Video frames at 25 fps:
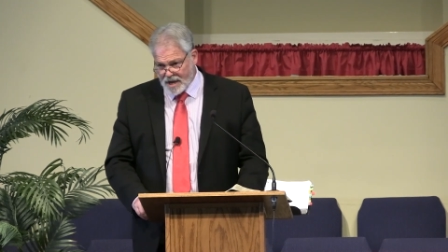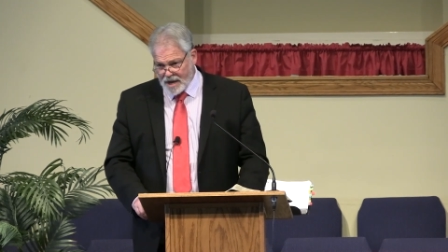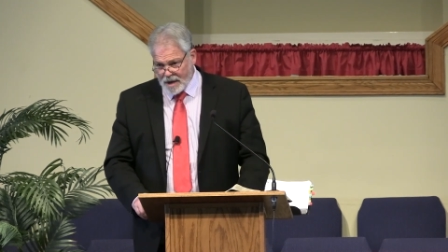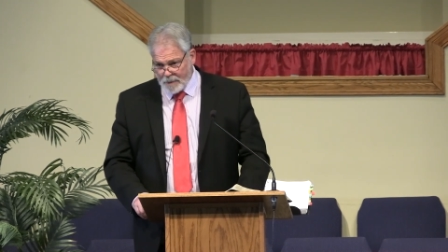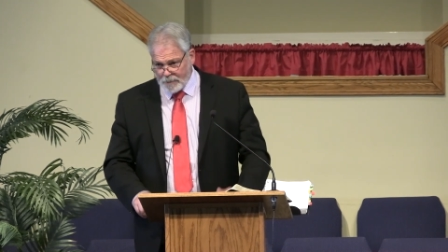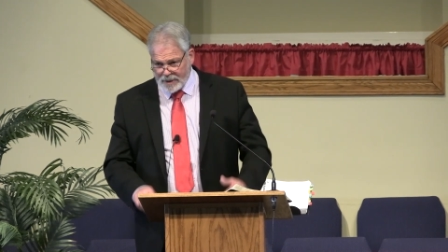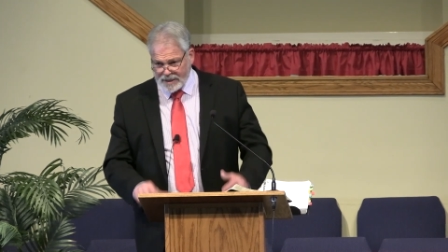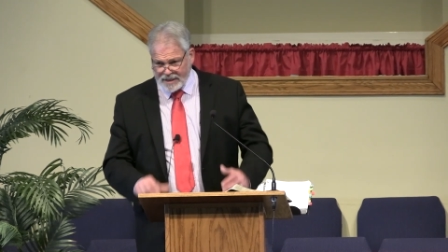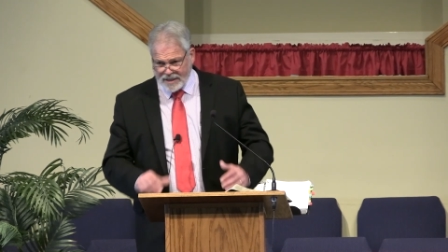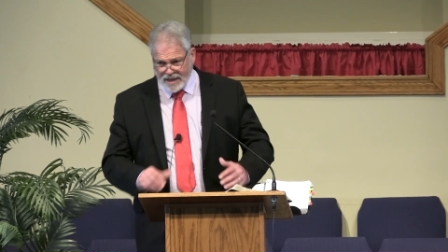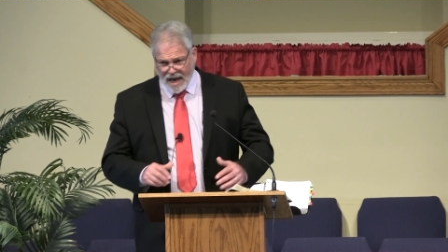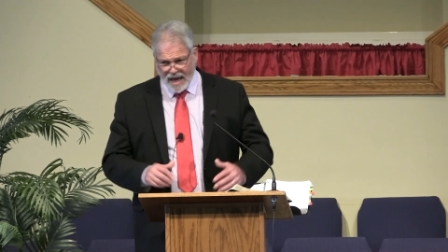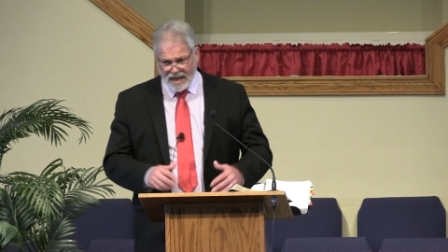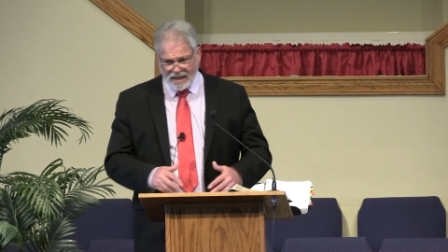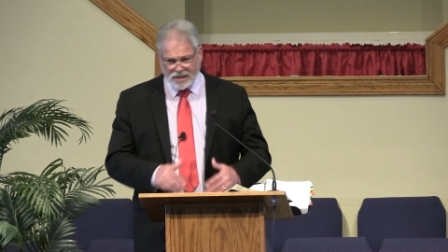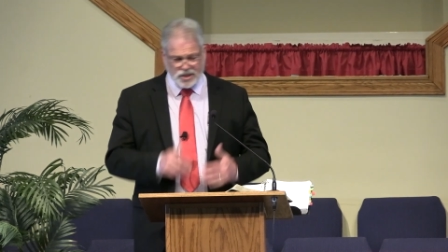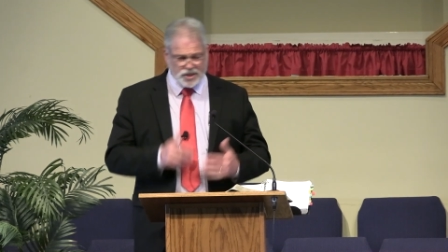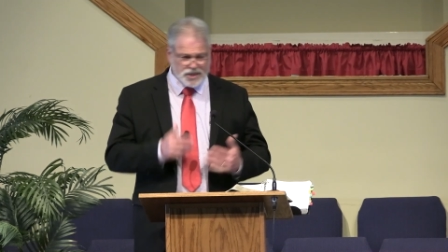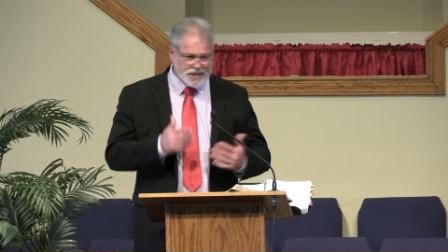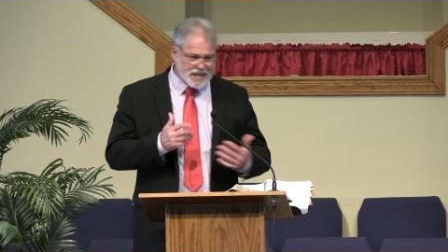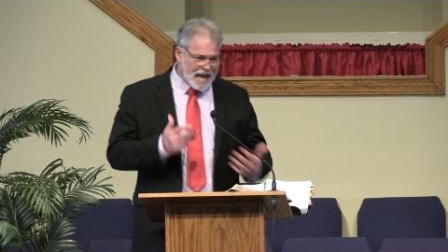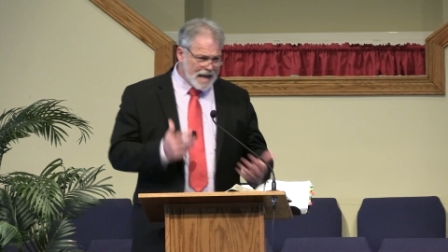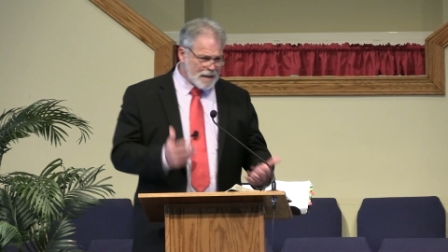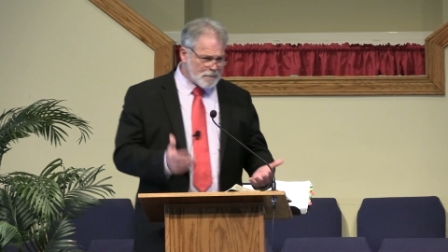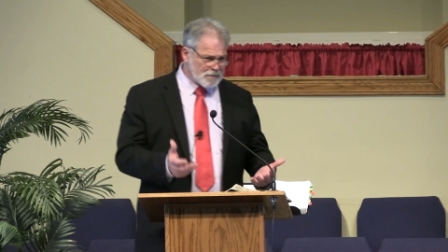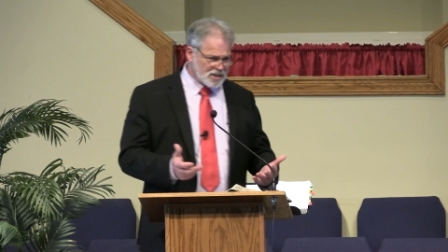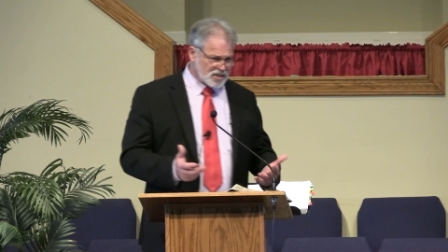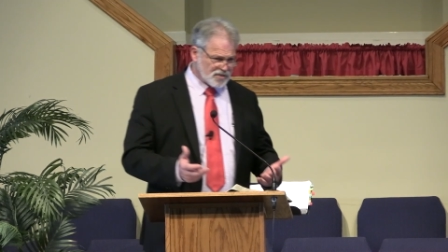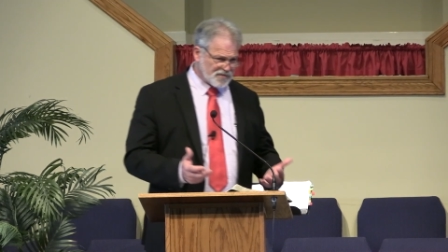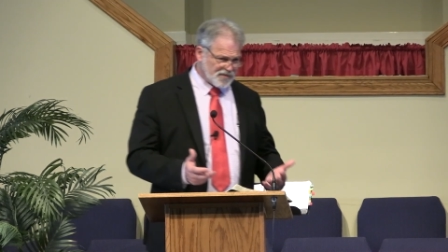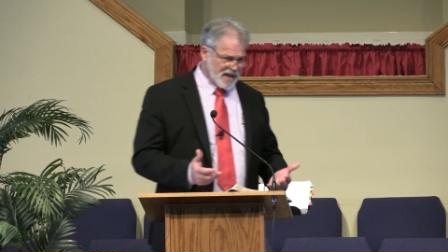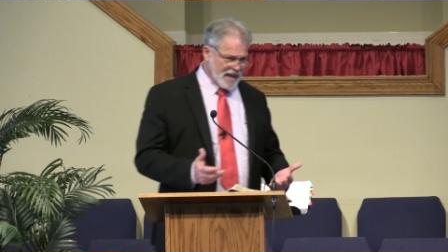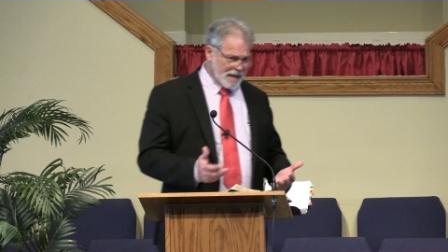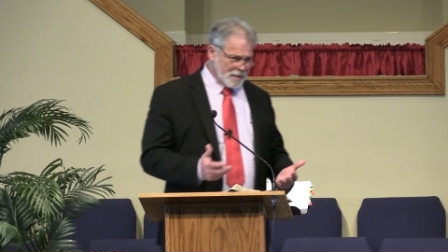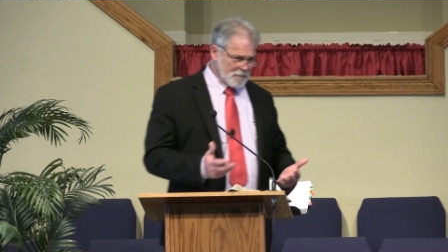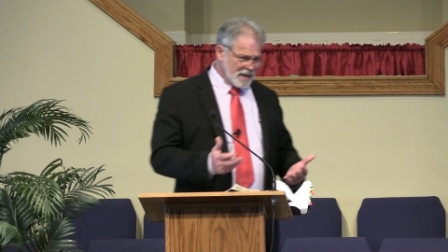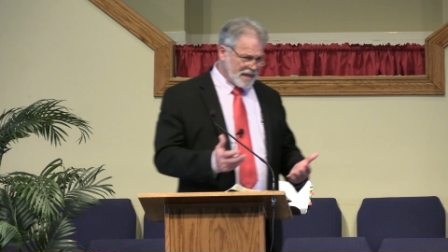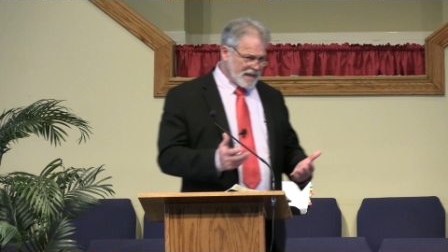But God established
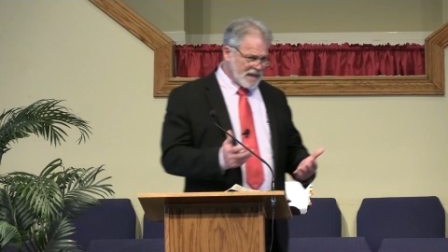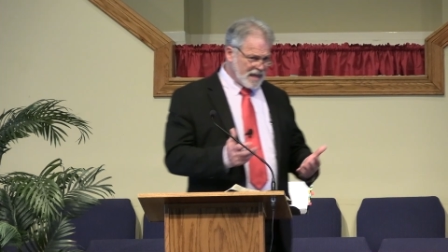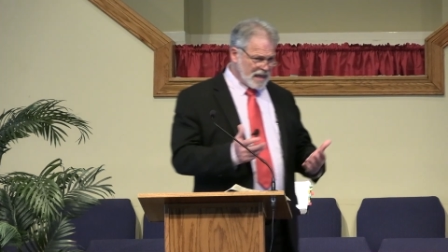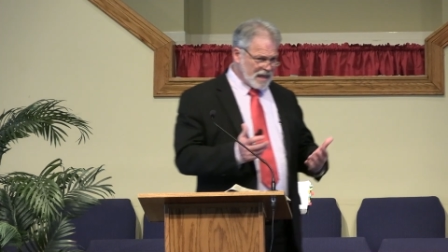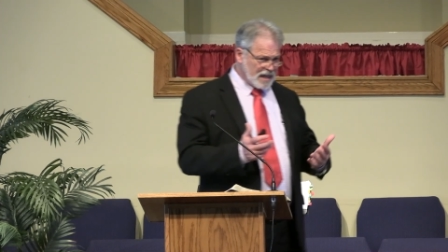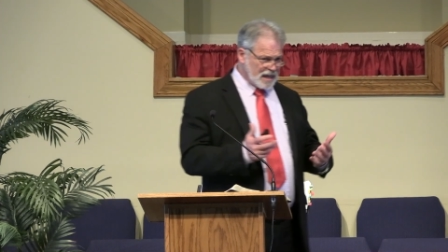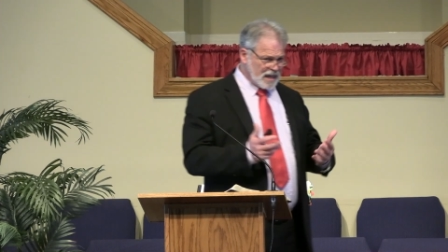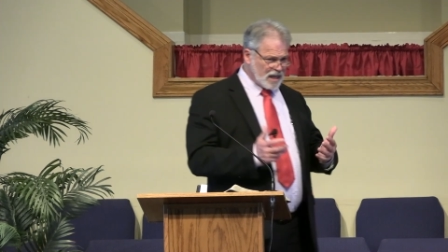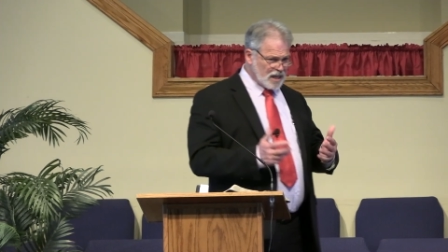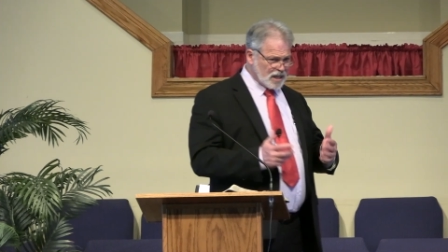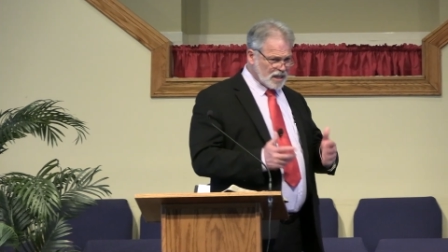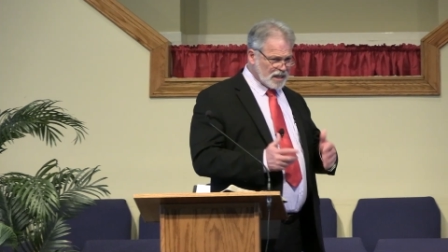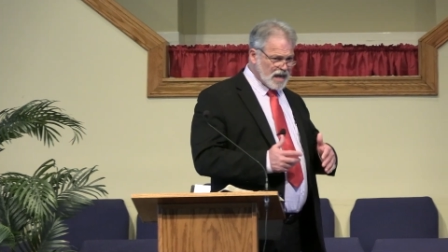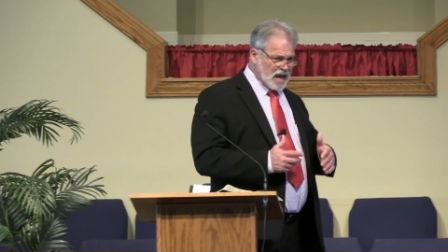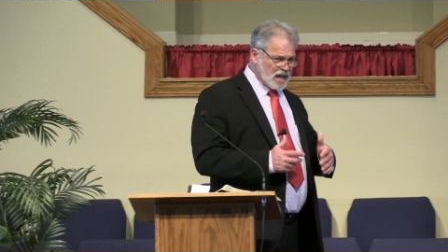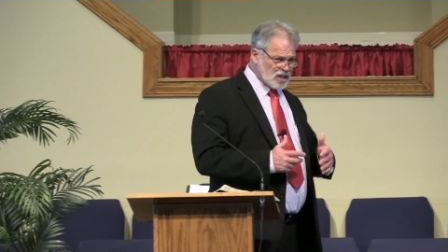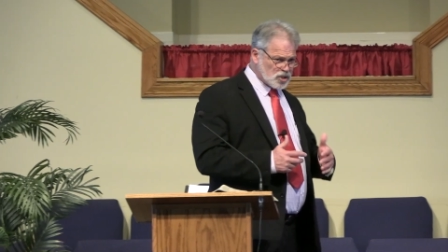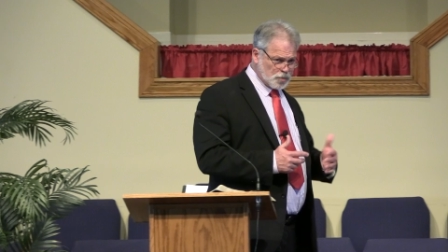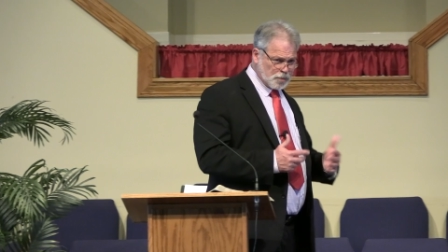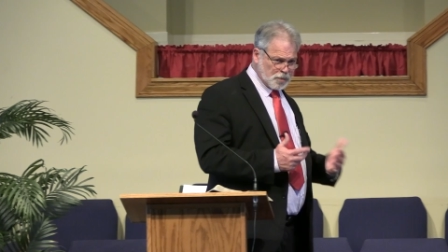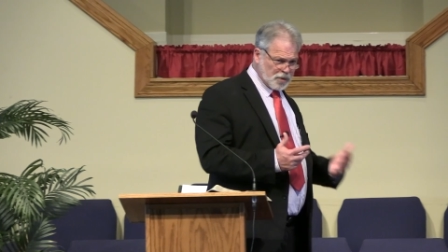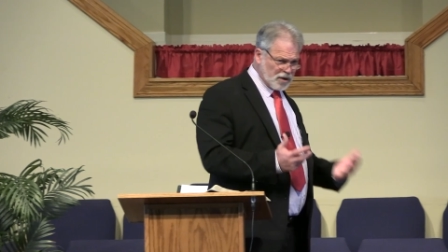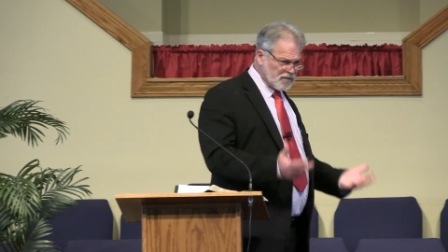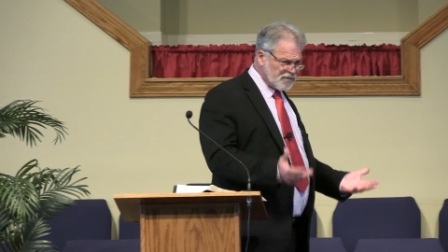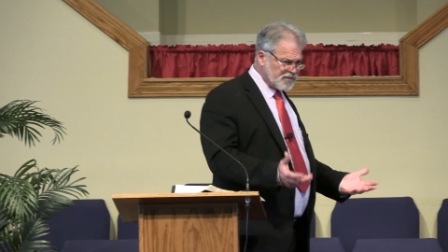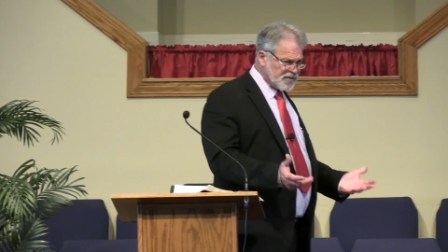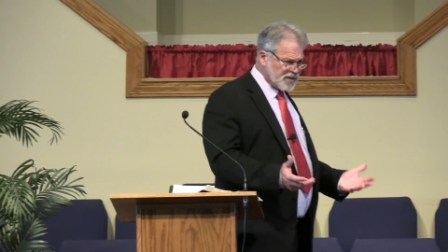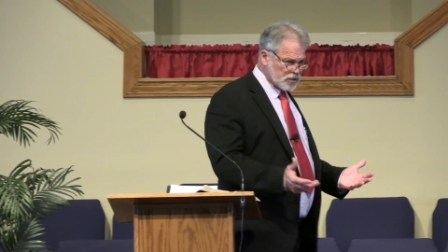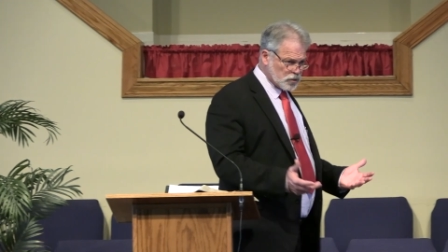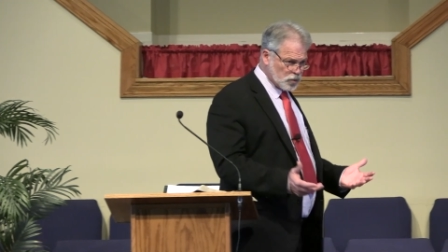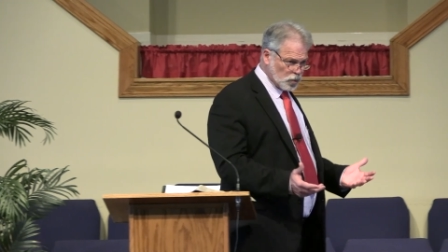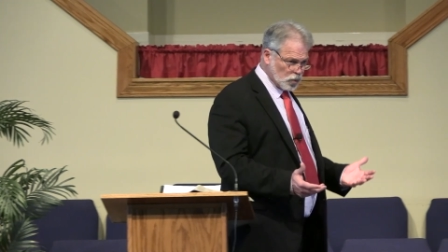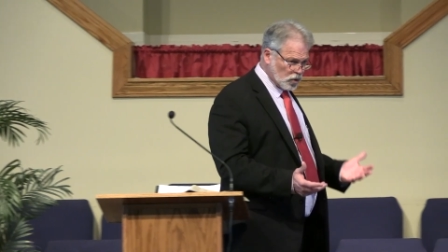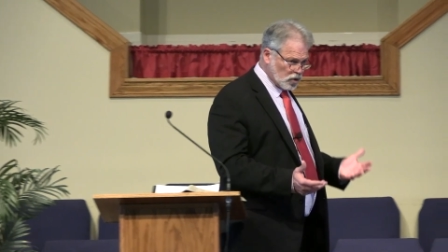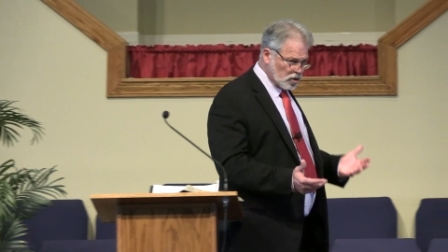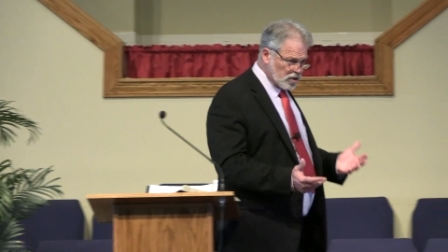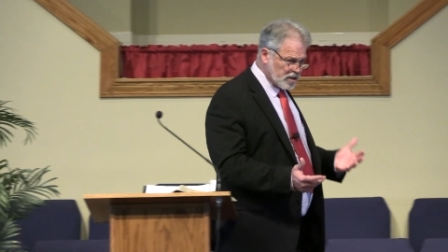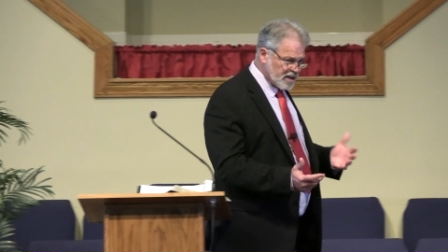family and in God's perfect
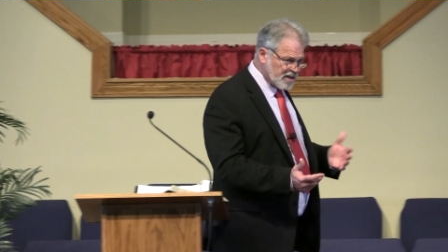world,